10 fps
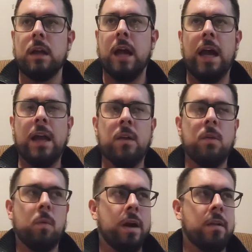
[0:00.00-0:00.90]
I
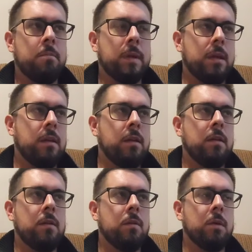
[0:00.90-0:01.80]
want to
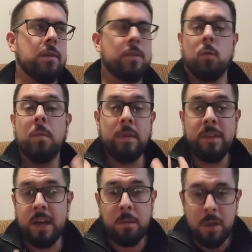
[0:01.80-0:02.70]
be with the woman
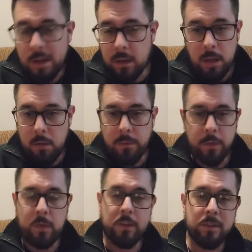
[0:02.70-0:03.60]
that I'm going to love for
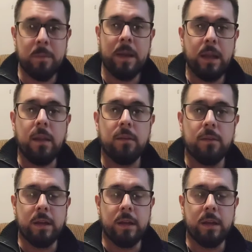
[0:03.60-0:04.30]
the rest of my life.